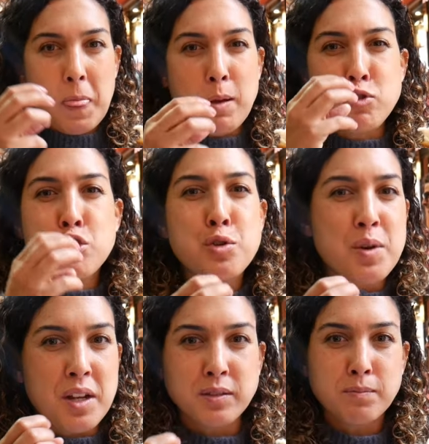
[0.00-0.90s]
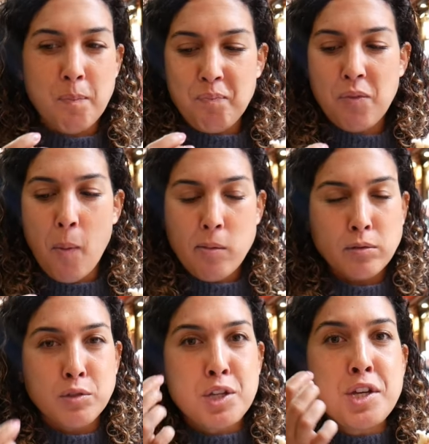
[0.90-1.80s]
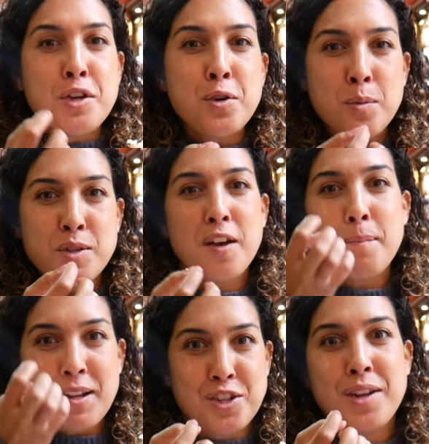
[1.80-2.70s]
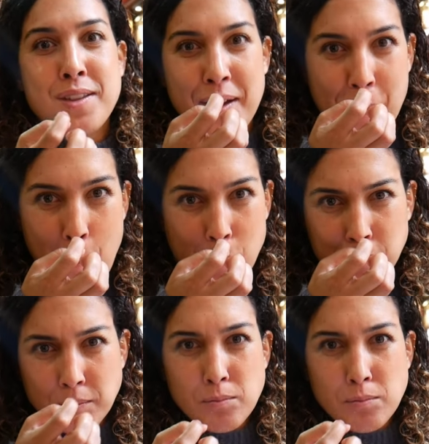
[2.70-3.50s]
I'm chewing cubes of pancetta.